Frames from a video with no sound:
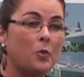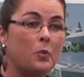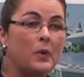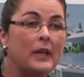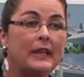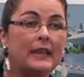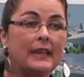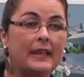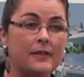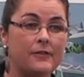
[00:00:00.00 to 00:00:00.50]

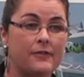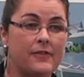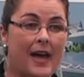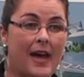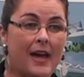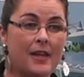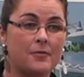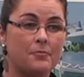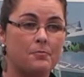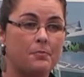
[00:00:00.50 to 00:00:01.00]
We live
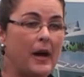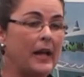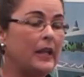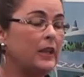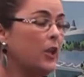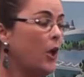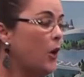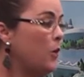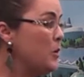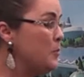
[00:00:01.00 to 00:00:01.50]
that by
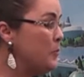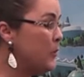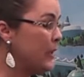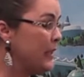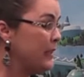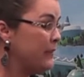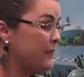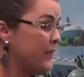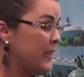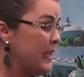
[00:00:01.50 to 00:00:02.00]
lower
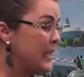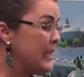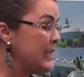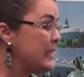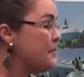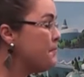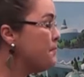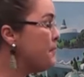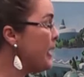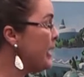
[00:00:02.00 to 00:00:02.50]
booking
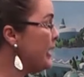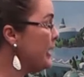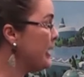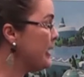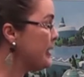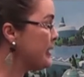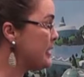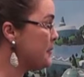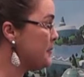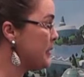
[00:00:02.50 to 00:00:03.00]
fees, better
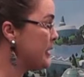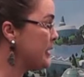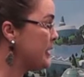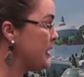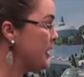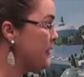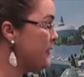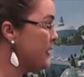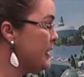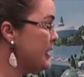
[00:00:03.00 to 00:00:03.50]
customer
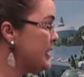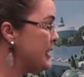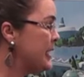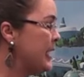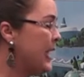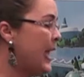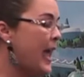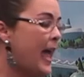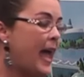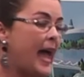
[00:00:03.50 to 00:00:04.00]
service,
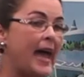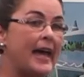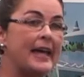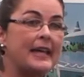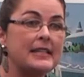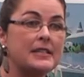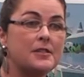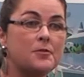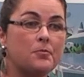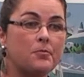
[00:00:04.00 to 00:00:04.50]

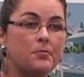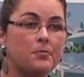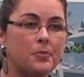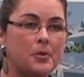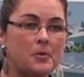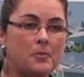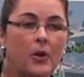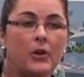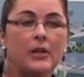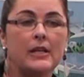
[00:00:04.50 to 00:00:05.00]
and
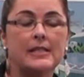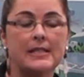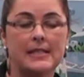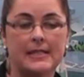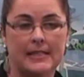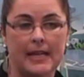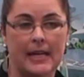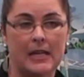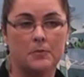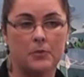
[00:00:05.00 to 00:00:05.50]
promoting
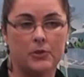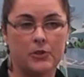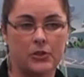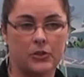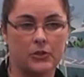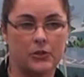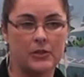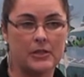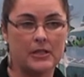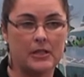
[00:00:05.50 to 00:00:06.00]
sustainable
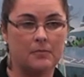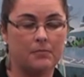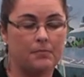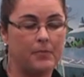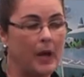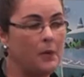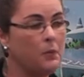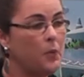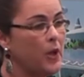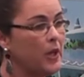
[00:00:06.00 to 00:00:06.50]
tourism
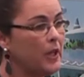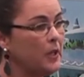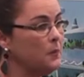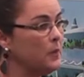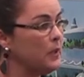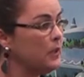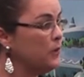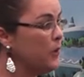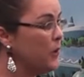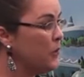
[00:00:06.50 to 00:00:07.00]
by working
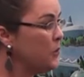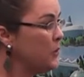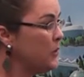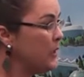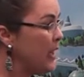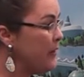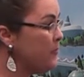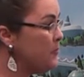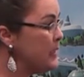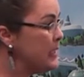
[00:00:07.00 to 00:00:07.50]
with local
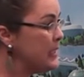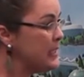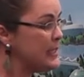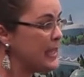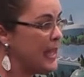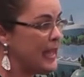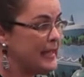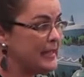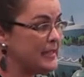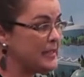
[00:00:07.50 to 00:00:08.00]
governments
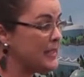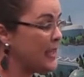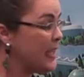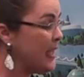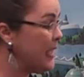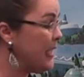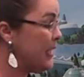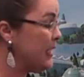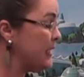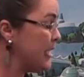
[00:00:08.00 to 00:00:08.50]
and
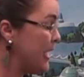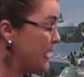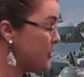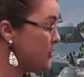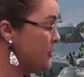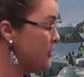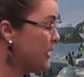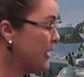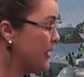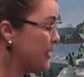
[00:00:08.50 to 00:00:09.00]
uh,
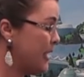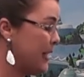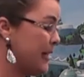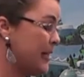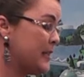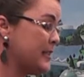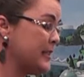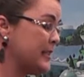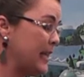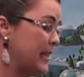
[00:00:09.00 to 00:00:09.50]
national go
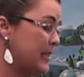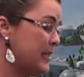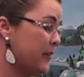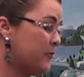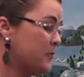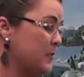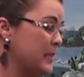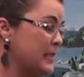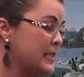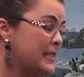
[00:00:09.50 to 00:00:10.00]
uh, state
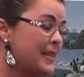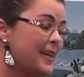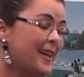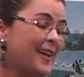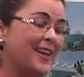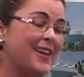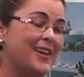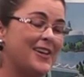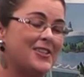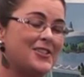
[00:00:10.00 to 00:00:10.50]
governments
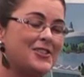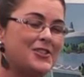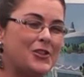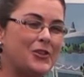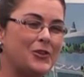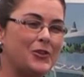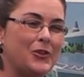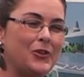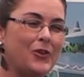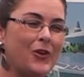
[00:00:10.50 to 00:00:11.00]

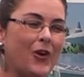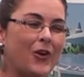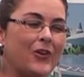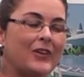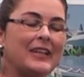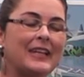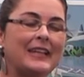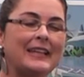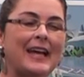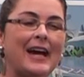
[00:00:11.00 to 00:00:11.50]
to
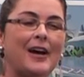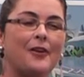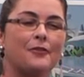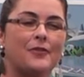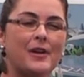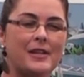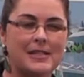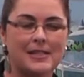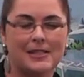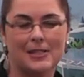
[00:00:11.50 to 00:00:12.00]
only allow
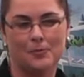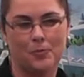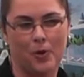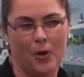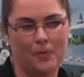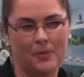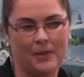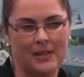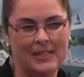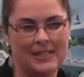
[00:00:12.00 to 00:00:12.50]
registered
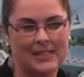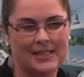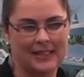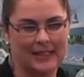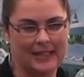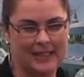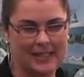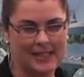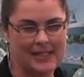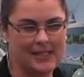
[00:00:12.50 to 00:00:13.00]
properties to
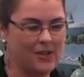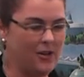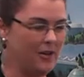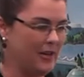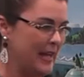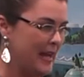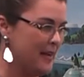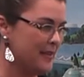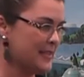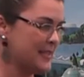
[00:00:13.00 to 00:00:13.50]
list
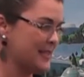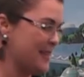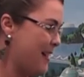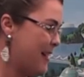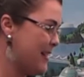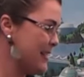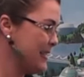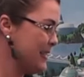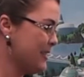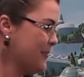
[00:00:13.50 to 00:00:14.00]
on our
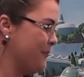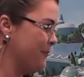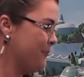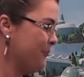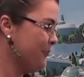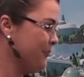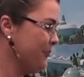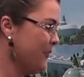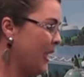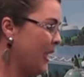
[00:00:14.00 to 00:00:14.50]
site.